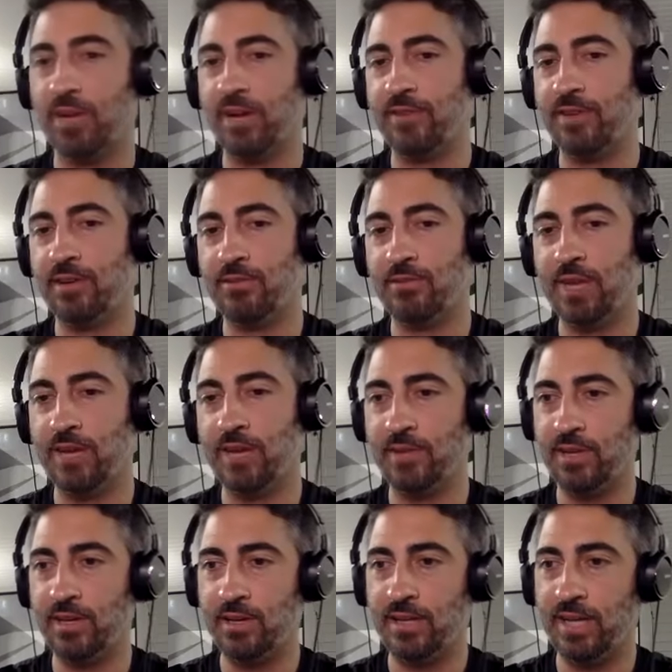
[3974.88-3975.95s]
have
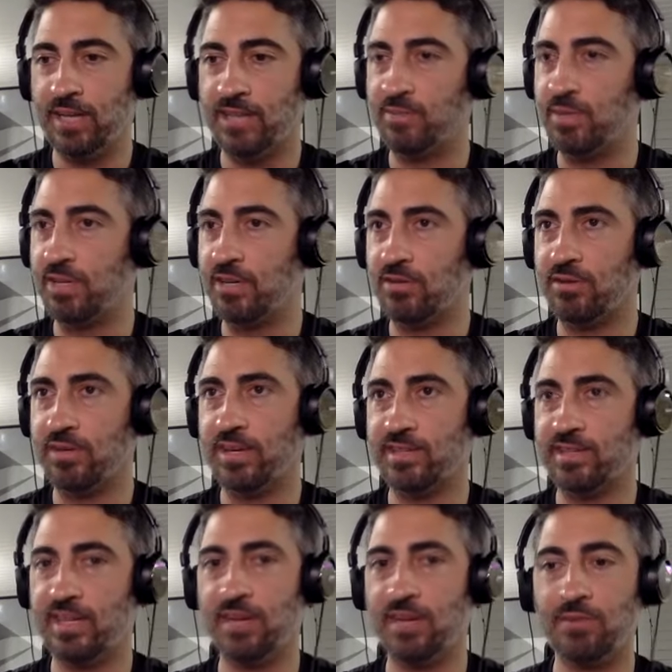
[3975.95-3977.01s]
a nice big old
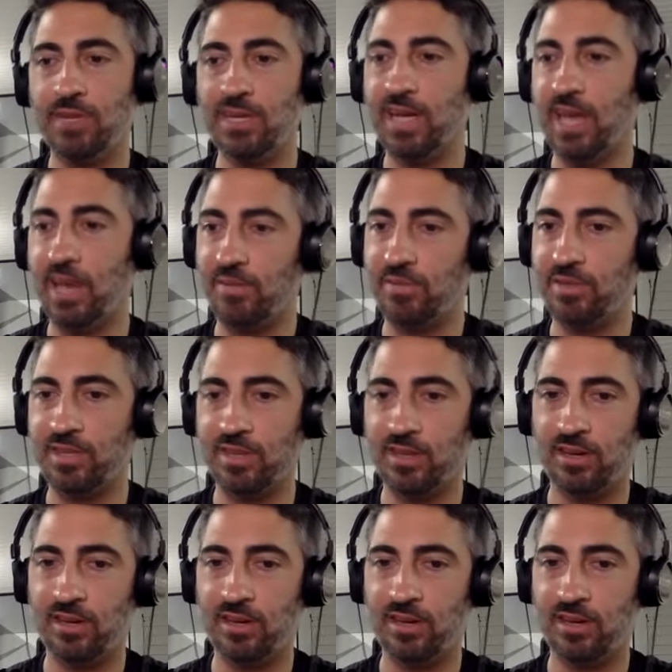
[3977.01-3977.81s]
XDA recap with